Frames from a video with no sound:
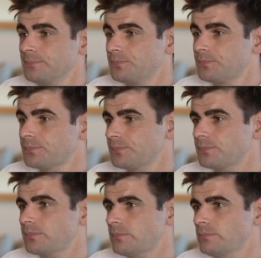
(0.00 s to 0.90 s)

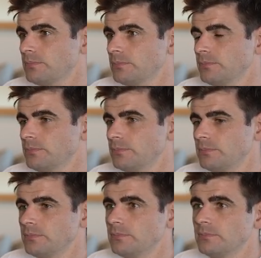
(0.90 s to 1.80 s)
(no one is talking)